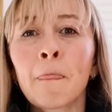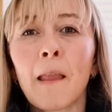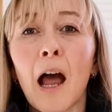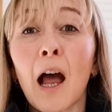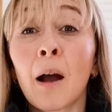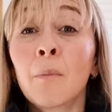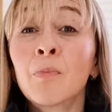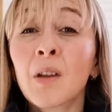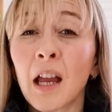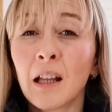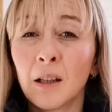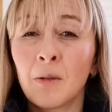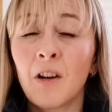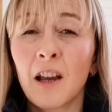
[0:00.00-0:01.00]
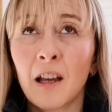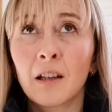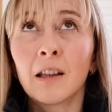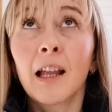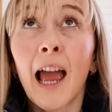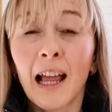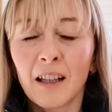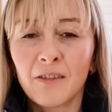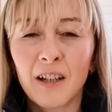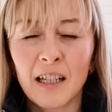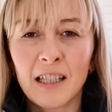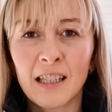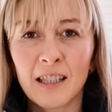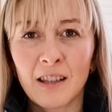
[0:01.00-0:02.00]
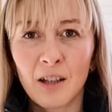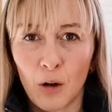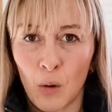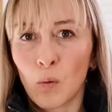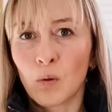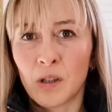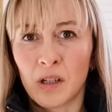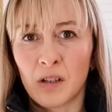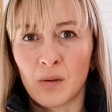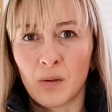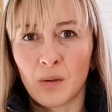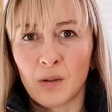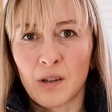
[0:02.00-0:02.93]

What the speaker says: elevates the cortisol.